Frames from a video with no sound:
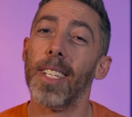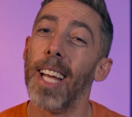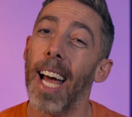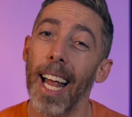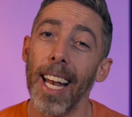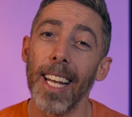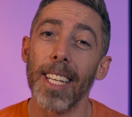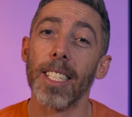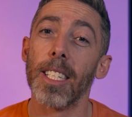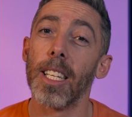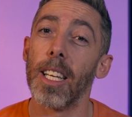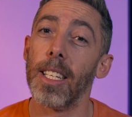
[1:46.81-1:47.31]

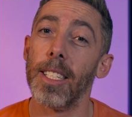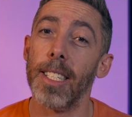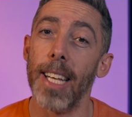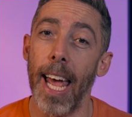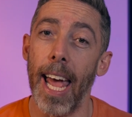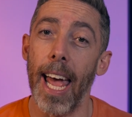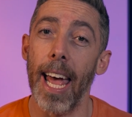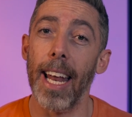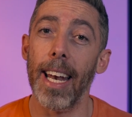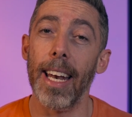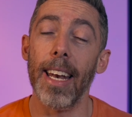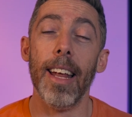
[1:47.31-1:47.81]
Talisker
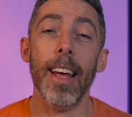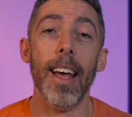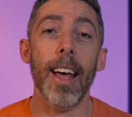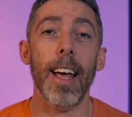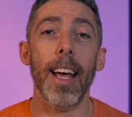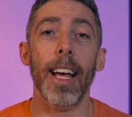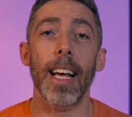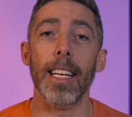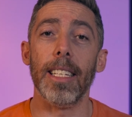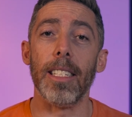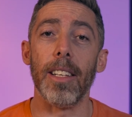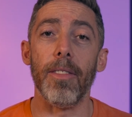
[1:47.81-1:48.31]
10
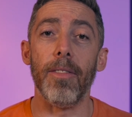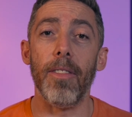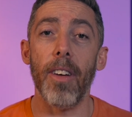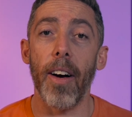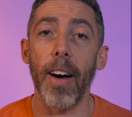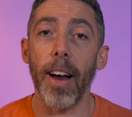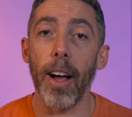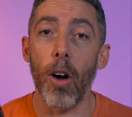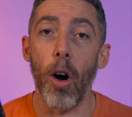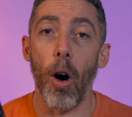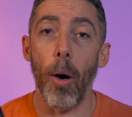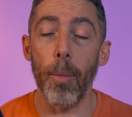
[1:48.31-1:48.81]
is a
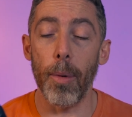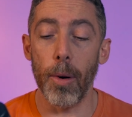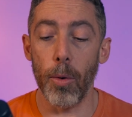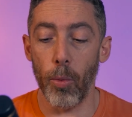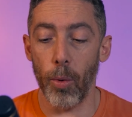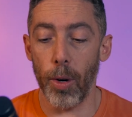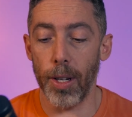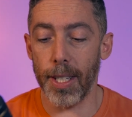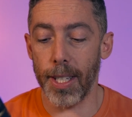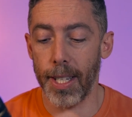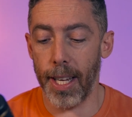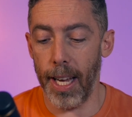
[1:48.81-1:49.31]
very common
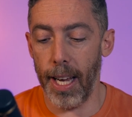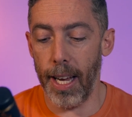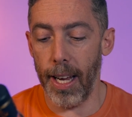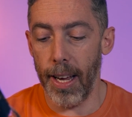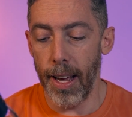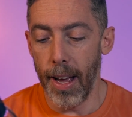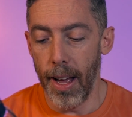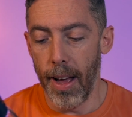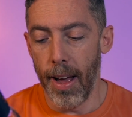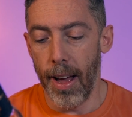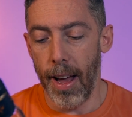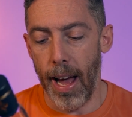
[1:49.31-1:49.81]
whiskey,
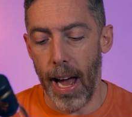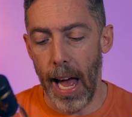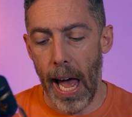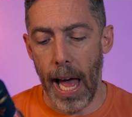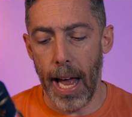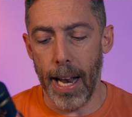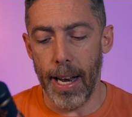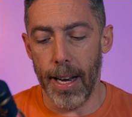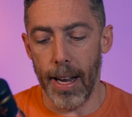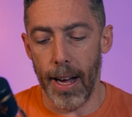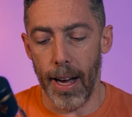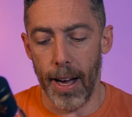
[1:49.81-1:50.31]

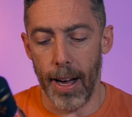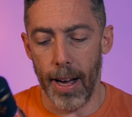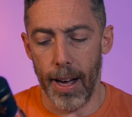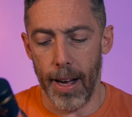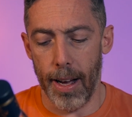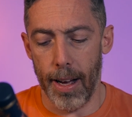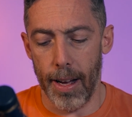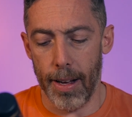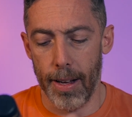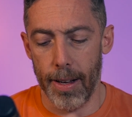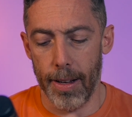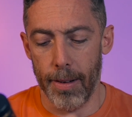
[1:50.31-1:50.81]
and
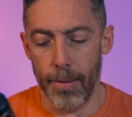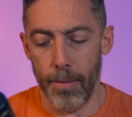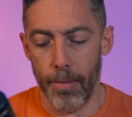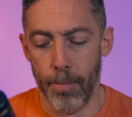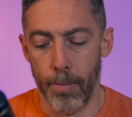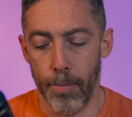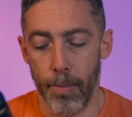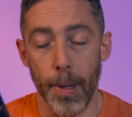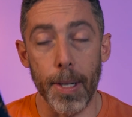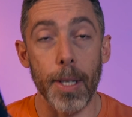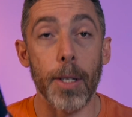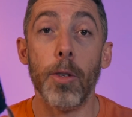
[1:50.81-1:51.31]

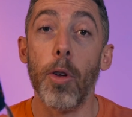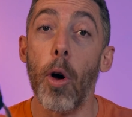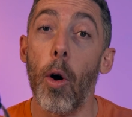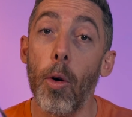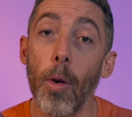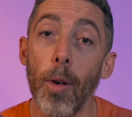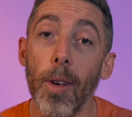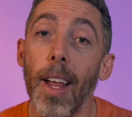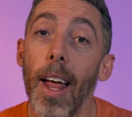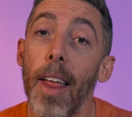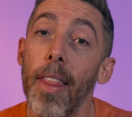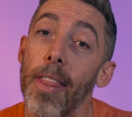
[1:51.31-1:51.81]
but
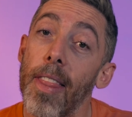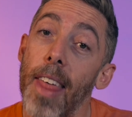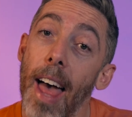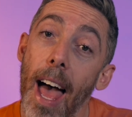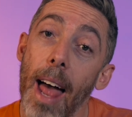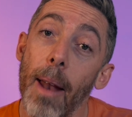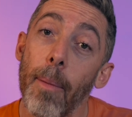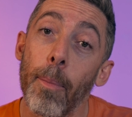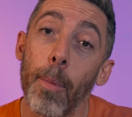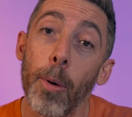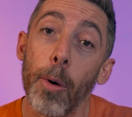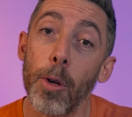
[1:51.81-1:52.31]
don't let
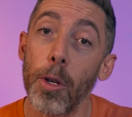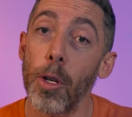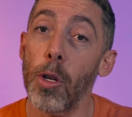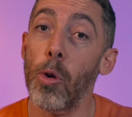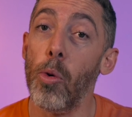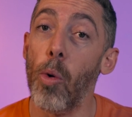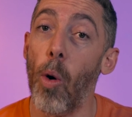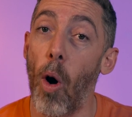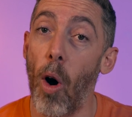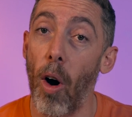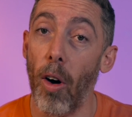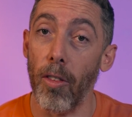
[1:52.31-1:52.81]
that put
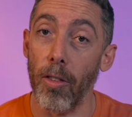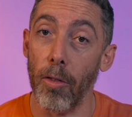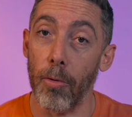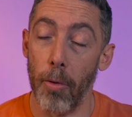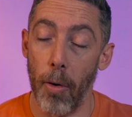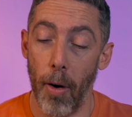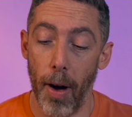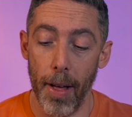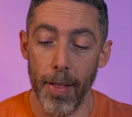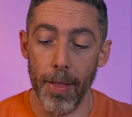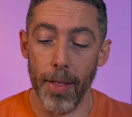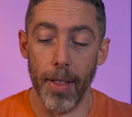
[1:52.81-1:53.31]
you off,
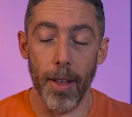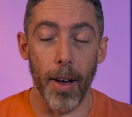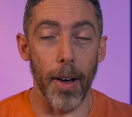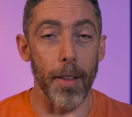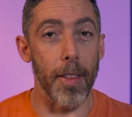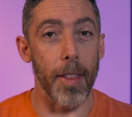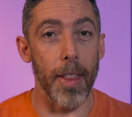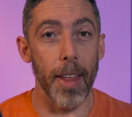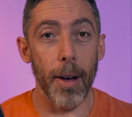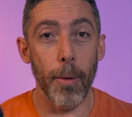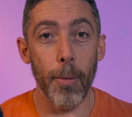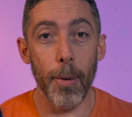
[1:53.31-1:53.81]
right? The
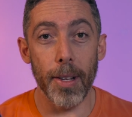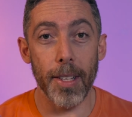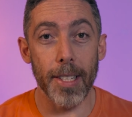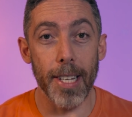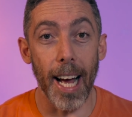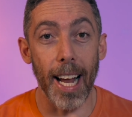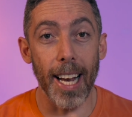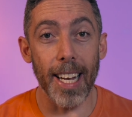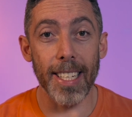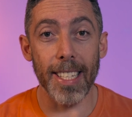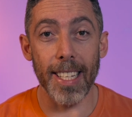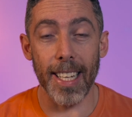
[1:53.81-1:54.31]
thing with
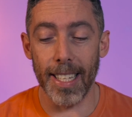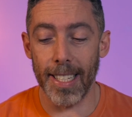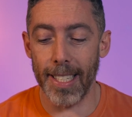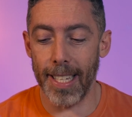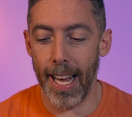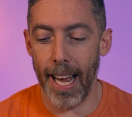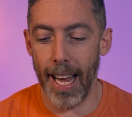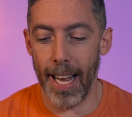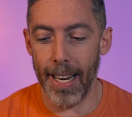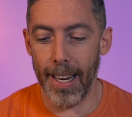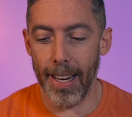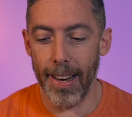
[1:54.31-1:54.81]
Talisker
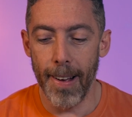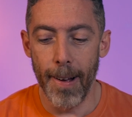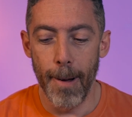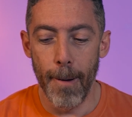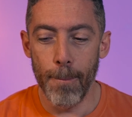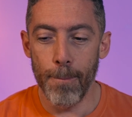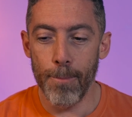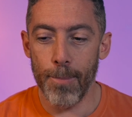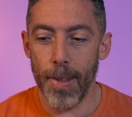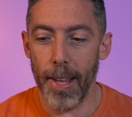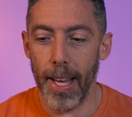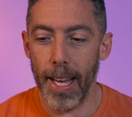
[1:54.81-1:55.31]
10
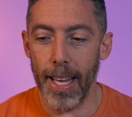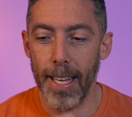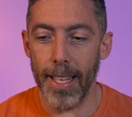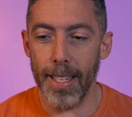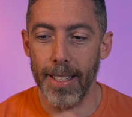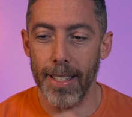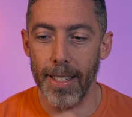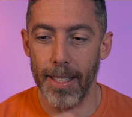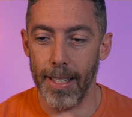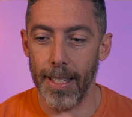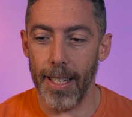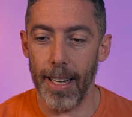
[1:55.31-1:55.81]

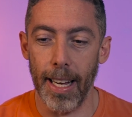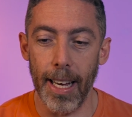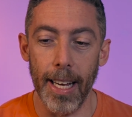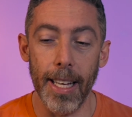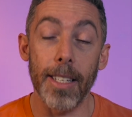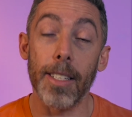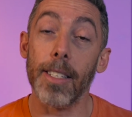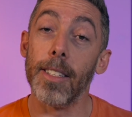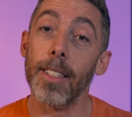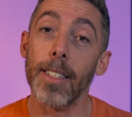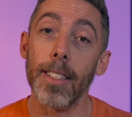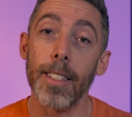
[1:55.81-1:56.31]
is
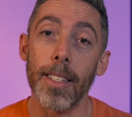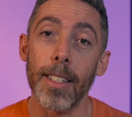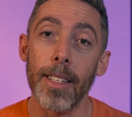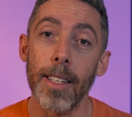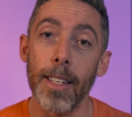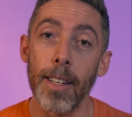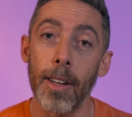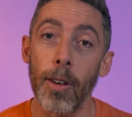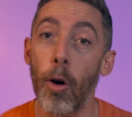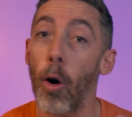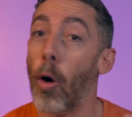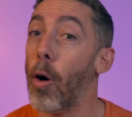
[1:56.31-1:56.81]
it's
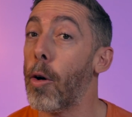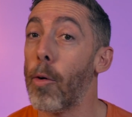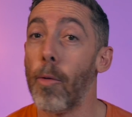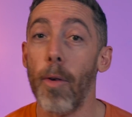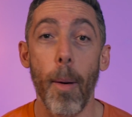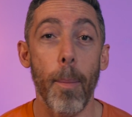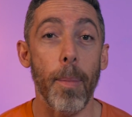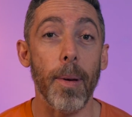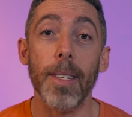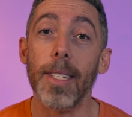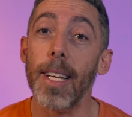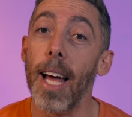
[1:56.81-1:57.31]
got a
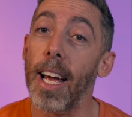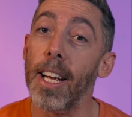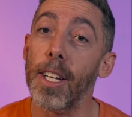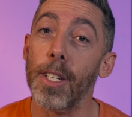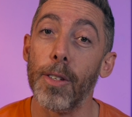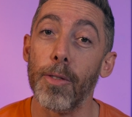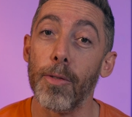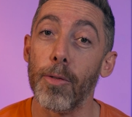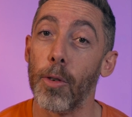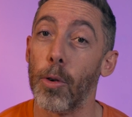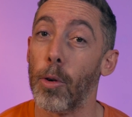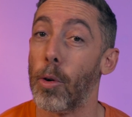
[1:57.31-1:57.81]

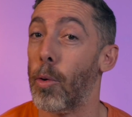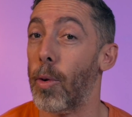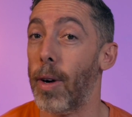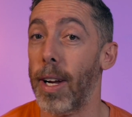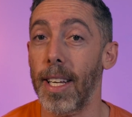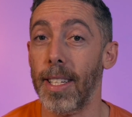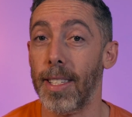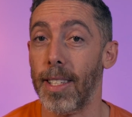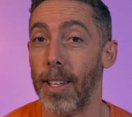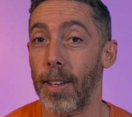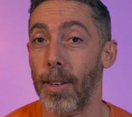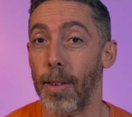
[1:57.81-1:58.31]
reputation for a
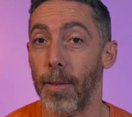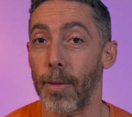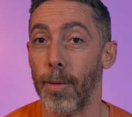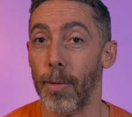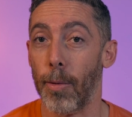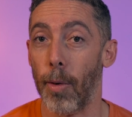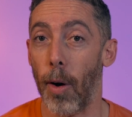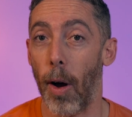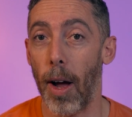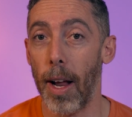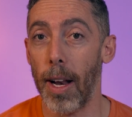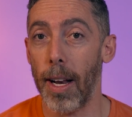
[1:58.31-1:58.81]
reason,
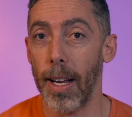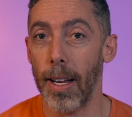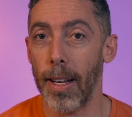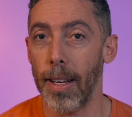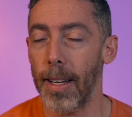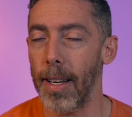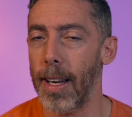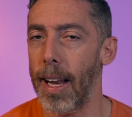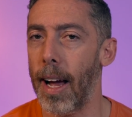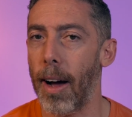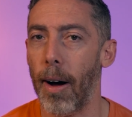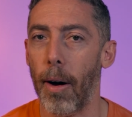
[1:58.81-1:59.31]
right?
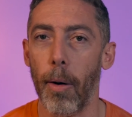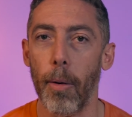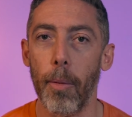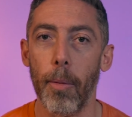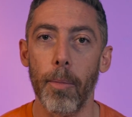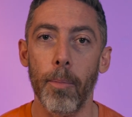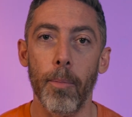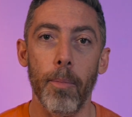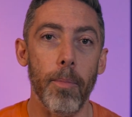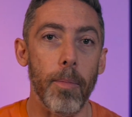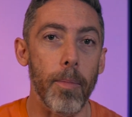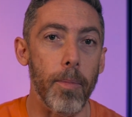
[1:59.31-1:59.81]
Now,
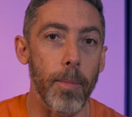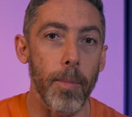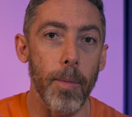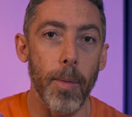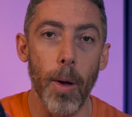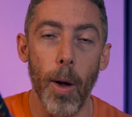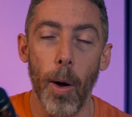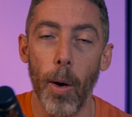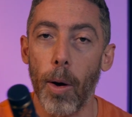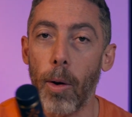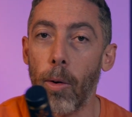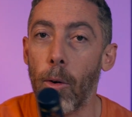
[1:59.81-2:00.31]

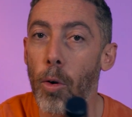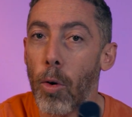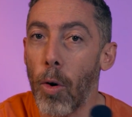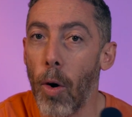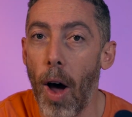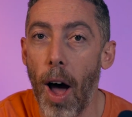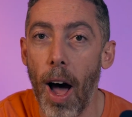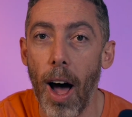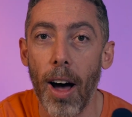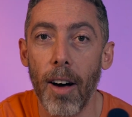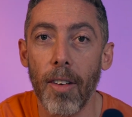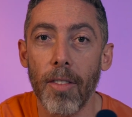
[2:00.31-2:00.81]
you know,
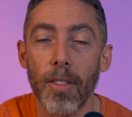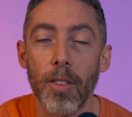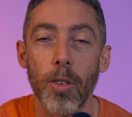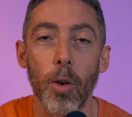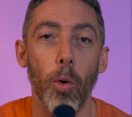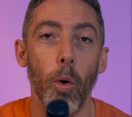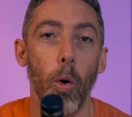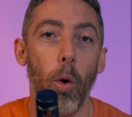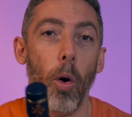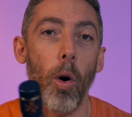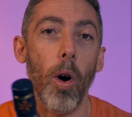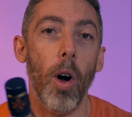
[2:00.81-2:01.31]
craft
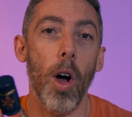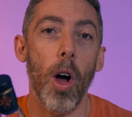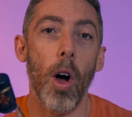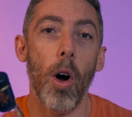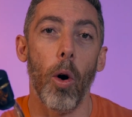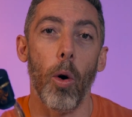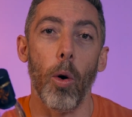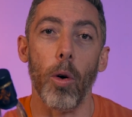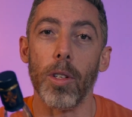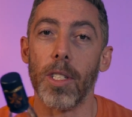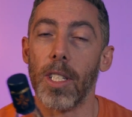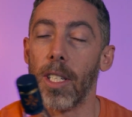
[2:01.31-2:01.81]
or
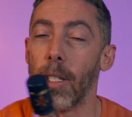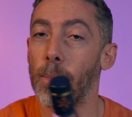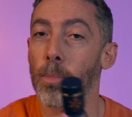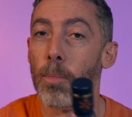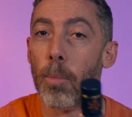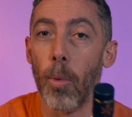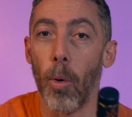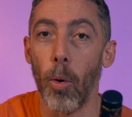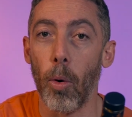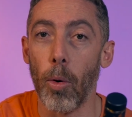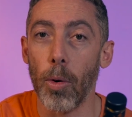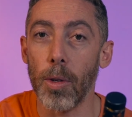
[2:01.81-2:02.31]

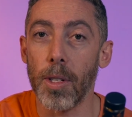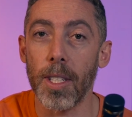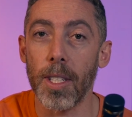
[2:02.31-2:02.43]
small